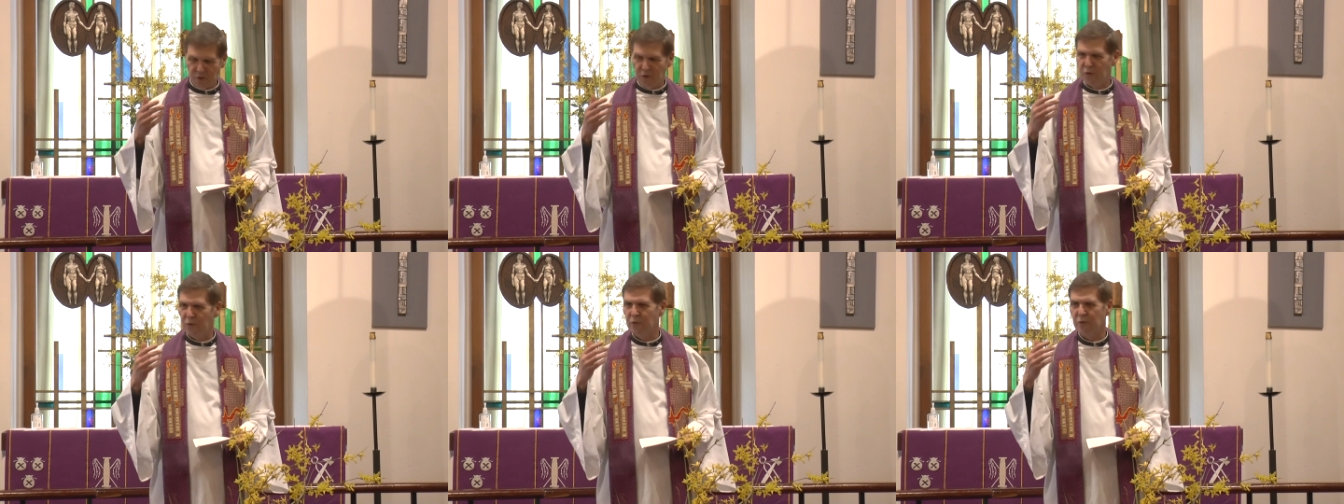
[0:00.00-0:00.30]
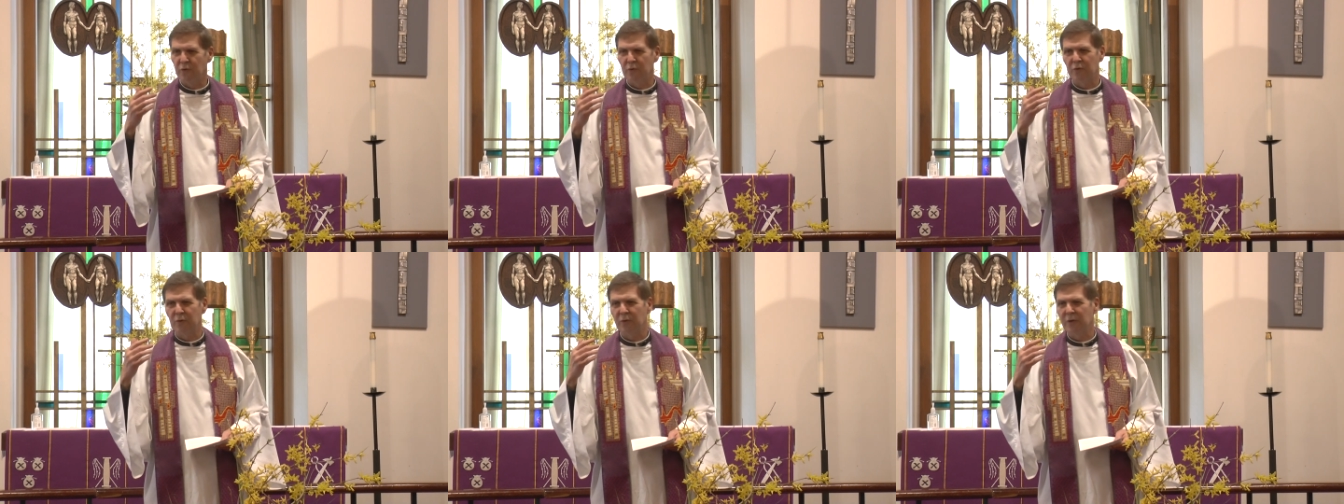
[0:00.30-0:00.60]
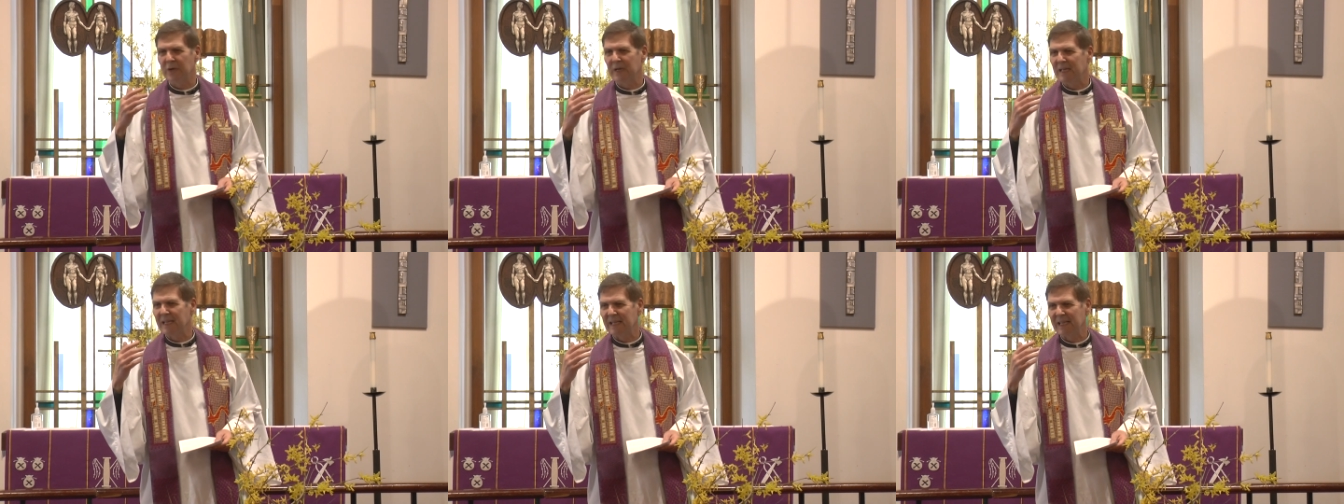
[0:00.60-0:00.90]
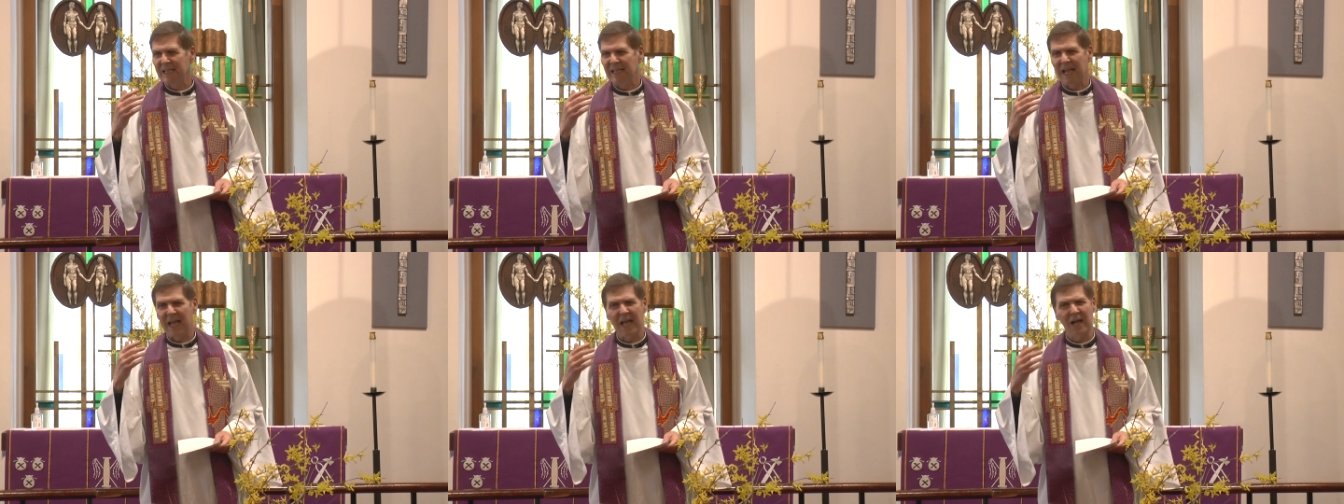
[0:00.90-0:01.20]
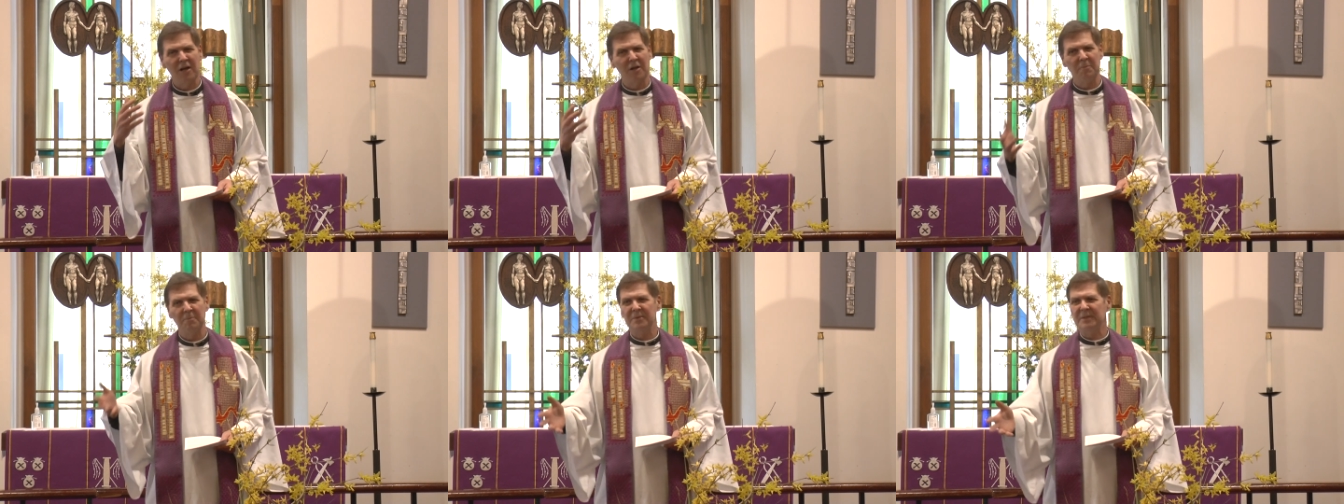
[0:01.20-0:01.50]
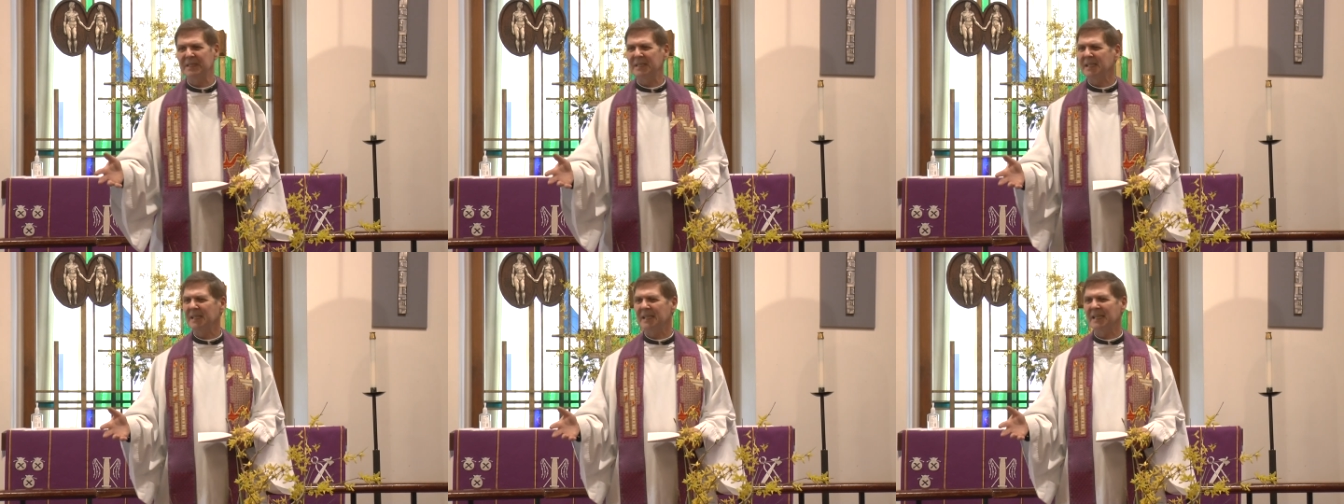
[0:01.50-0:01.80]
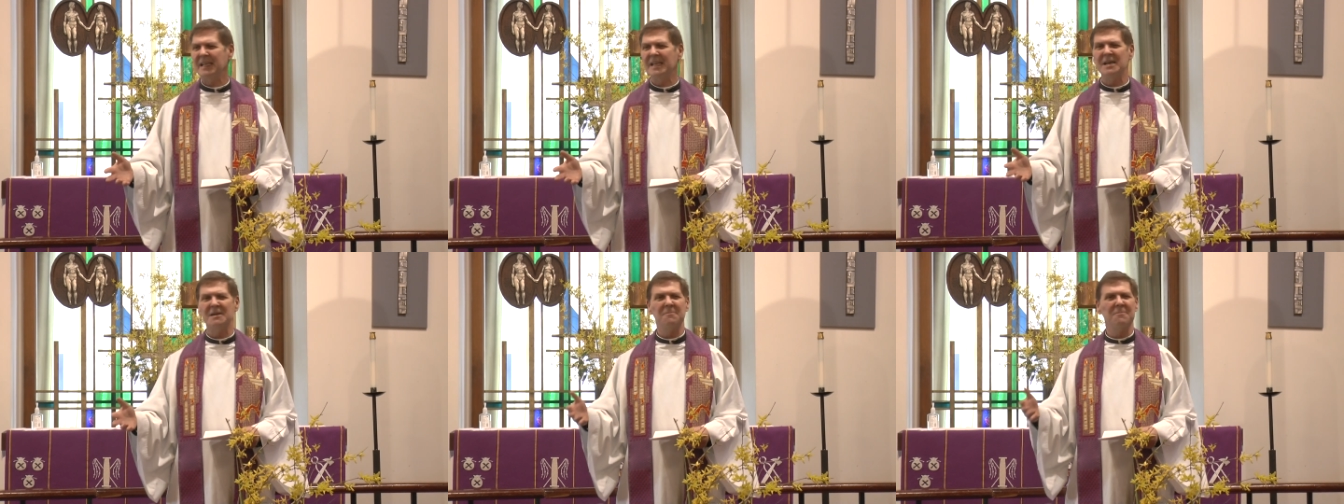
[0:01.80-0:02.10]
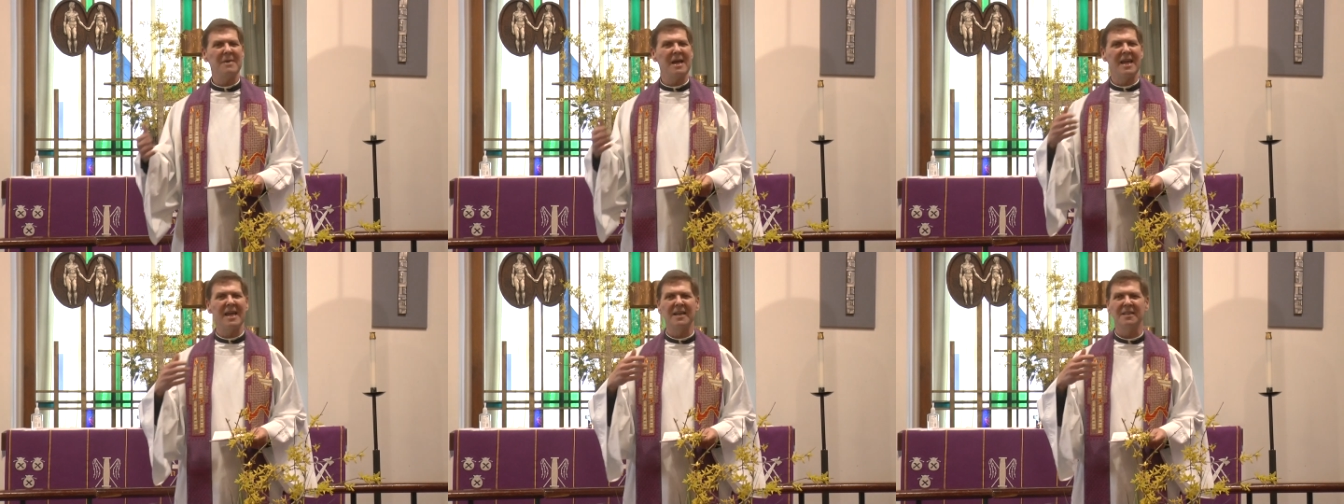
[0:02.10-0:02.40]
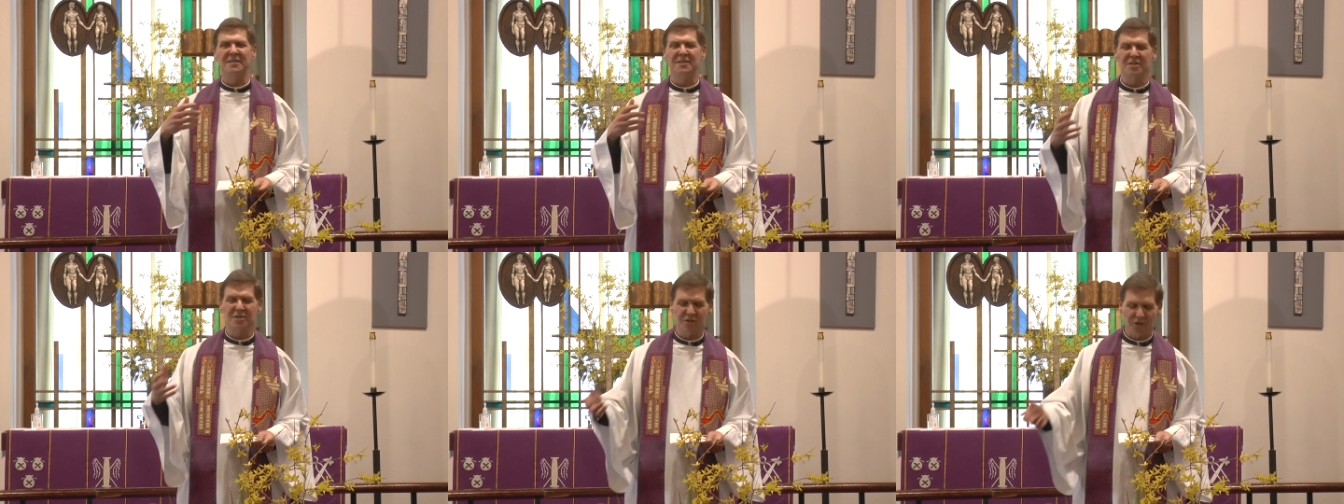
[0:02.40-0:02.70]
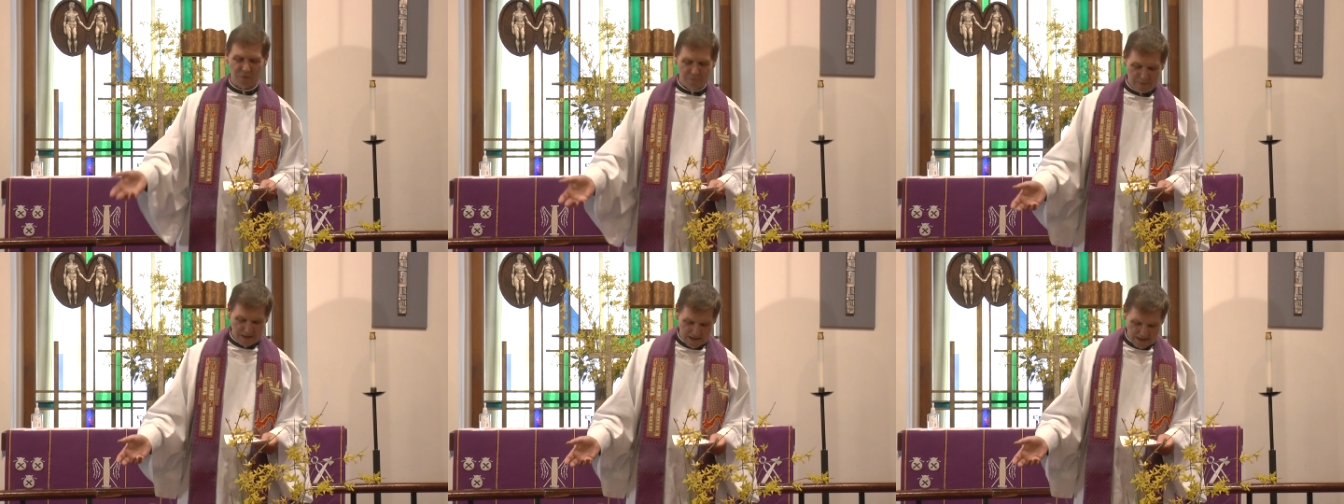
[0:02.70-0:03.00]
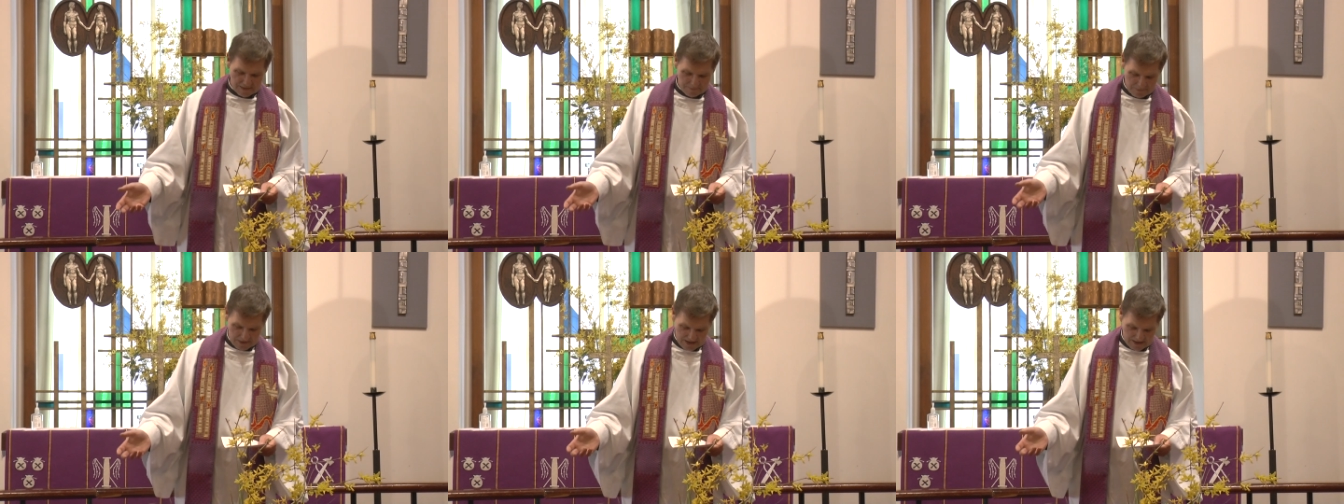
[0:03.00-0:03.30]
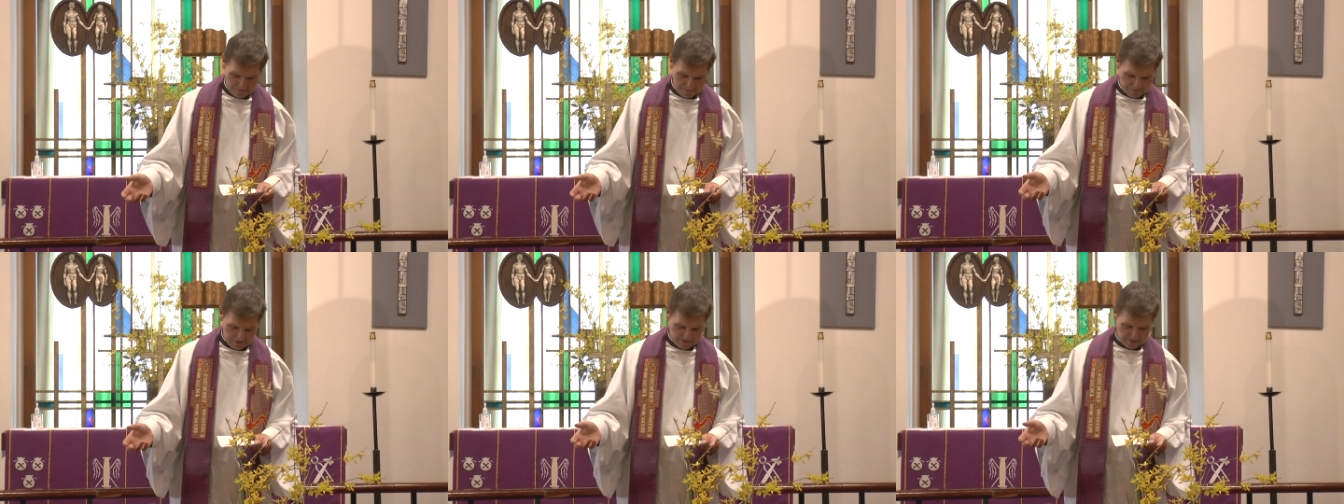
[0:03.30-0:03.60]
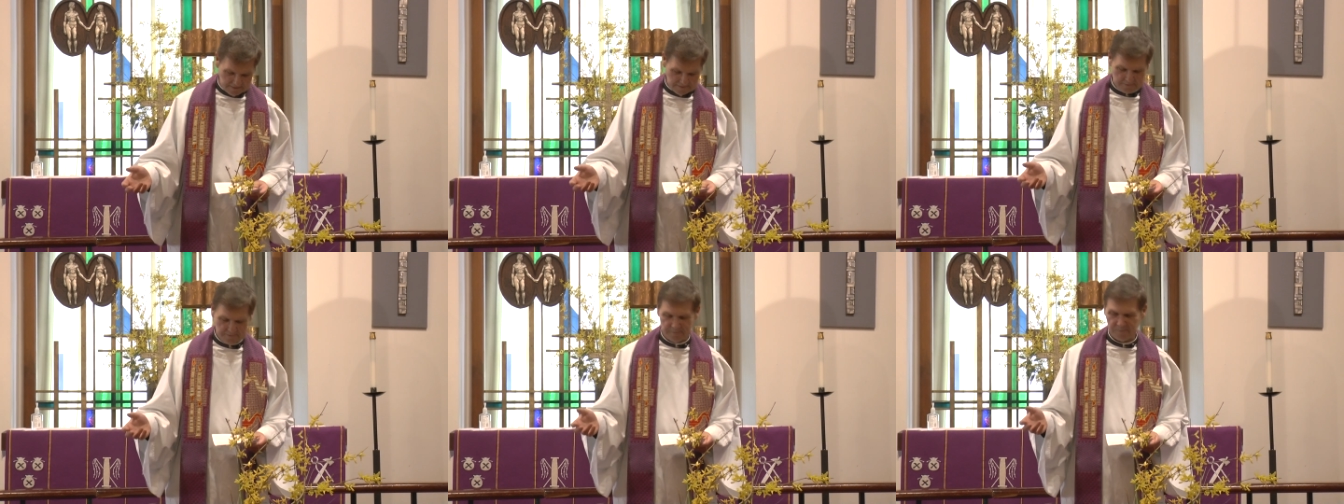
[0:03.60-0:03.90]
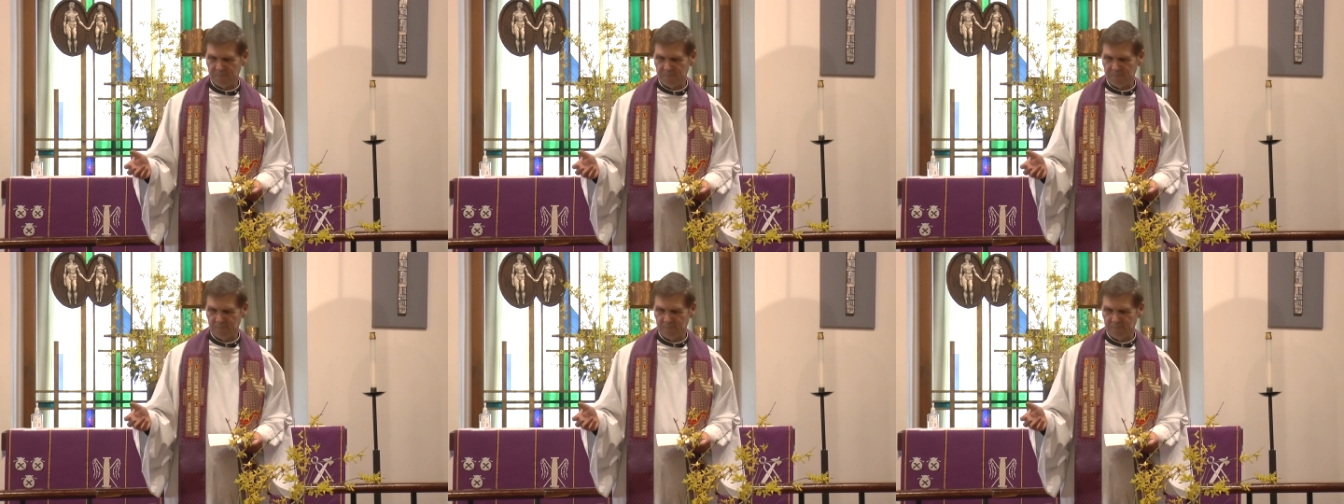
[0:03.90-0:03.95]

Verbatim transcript: who helped him and so many people.